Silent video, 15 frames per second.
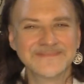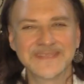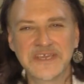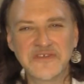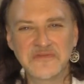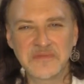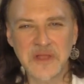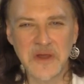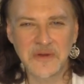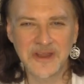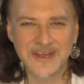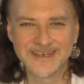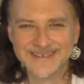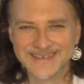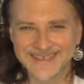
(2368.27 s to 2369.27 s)
Leaf
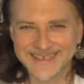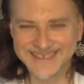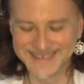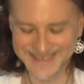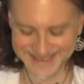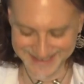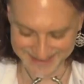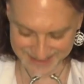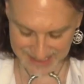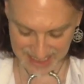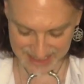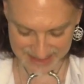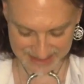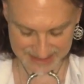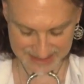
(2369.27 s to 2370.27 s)
blower.
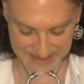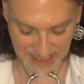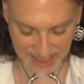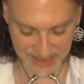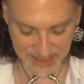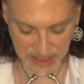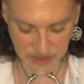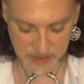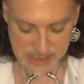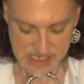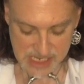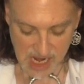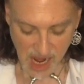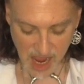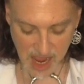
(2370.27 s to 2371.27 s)
Not inside, though.
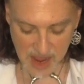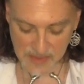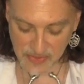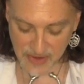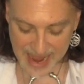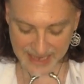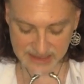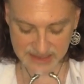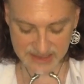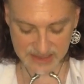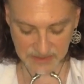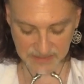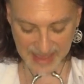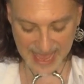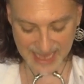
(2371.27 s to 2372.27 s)
Practice
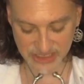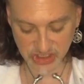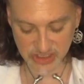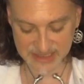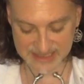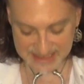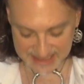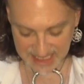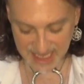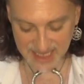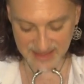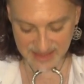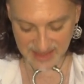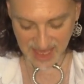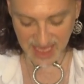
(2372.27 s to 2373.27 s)
compassion.
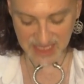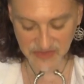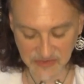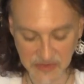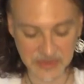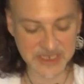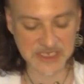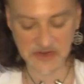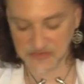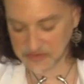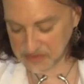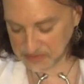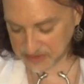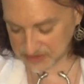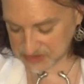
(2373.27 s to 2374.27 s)
See things from a
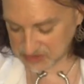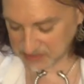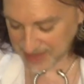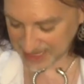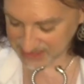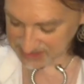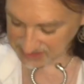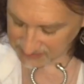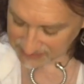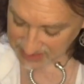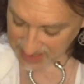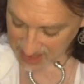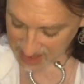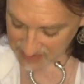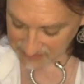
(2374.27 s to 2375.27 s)
different perspective.
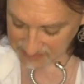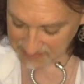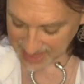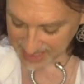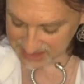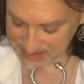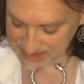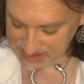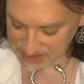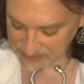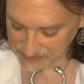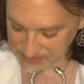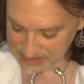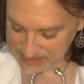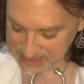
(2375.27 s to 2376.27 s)
Love makes a
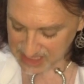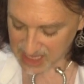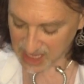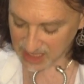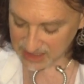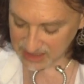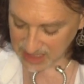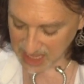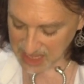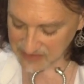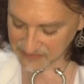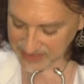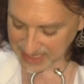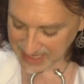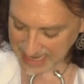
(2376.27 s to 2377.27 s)
difference.
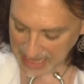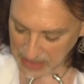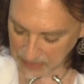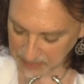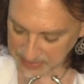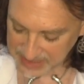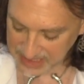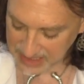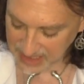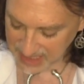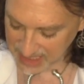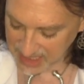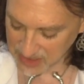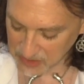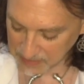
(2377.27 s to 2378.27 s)
Love can help
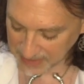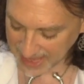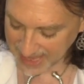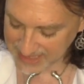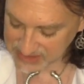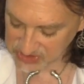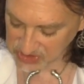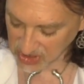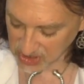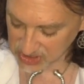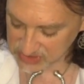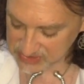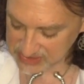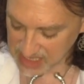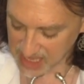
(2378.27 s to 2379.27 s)
heal past
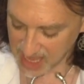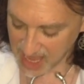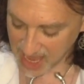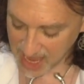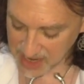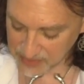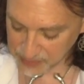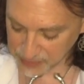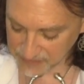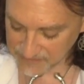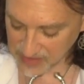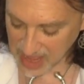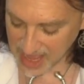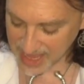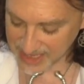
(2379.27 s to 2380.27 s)
hurts and
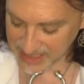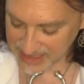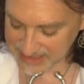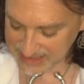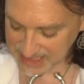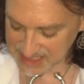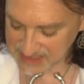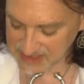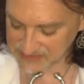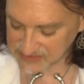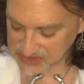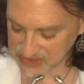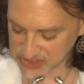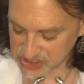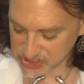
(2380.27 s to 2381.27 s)
provide a sense of
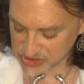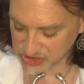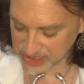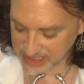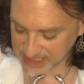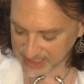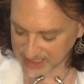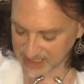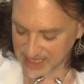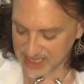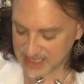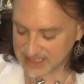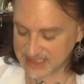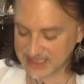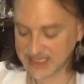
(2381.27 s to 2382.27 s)
security,
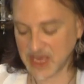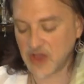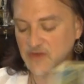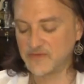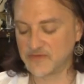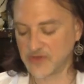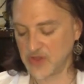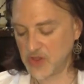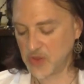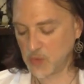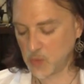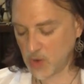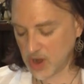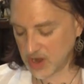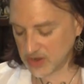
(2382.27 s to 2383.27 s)

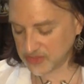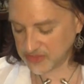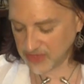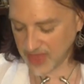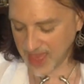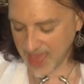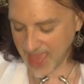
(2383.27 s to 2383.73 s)
self-worth,